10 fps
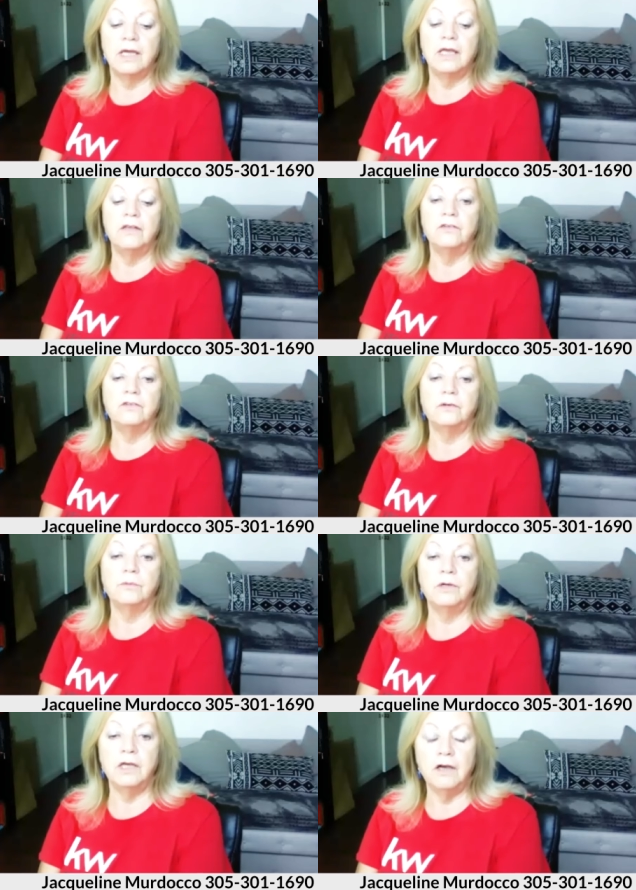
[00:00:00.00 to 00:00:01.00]
is that
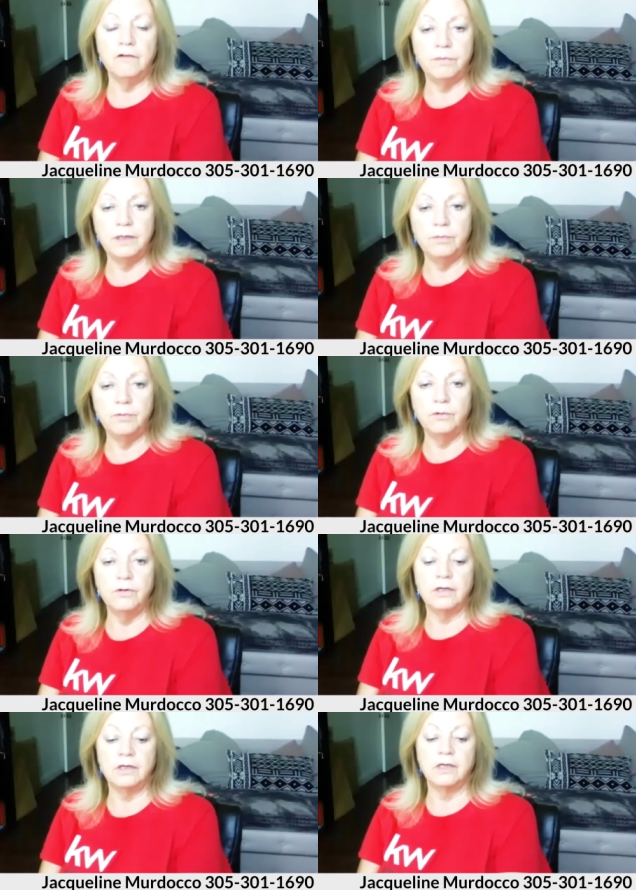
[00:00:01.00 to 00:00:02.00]
we have people
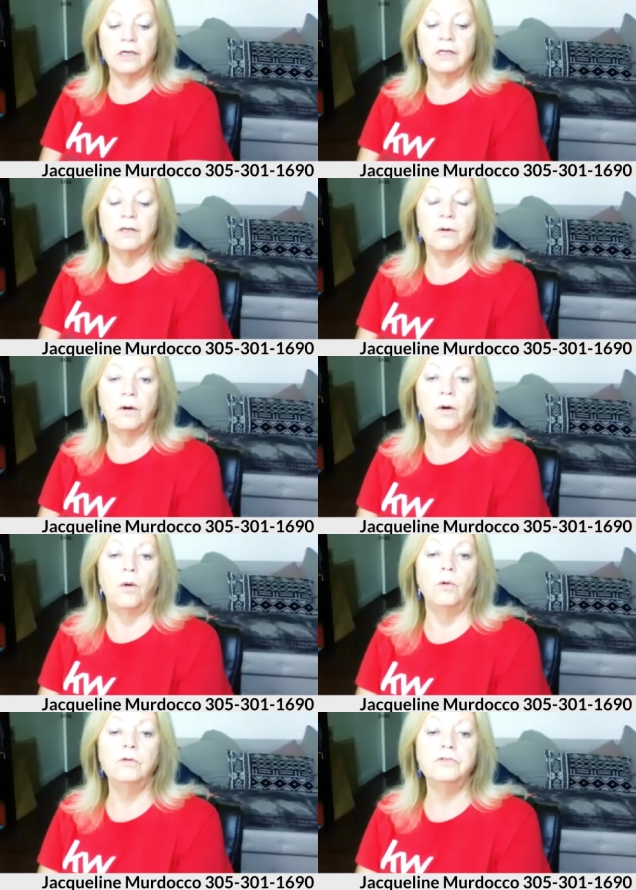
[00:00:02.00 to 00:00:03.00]
that can
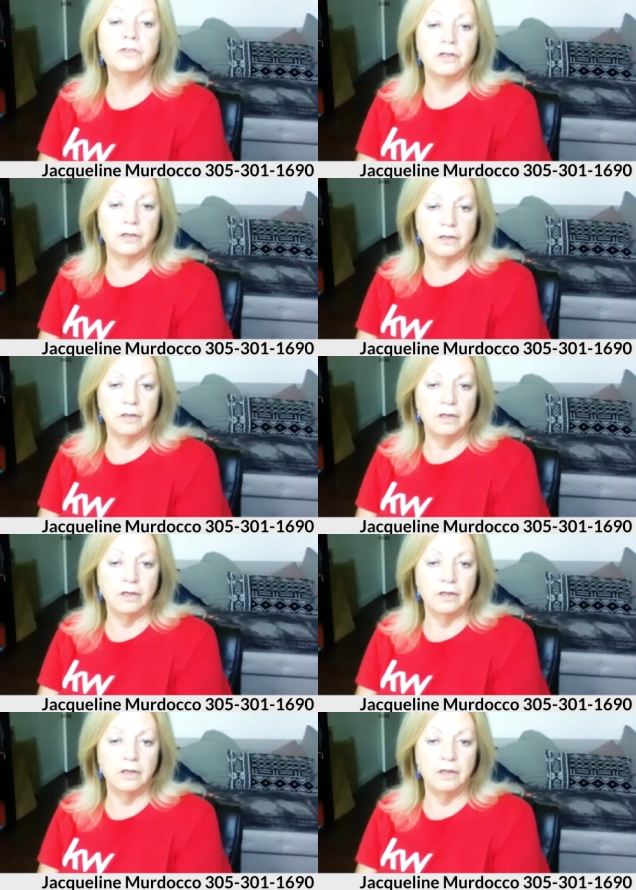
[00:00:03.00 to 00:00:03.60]
alter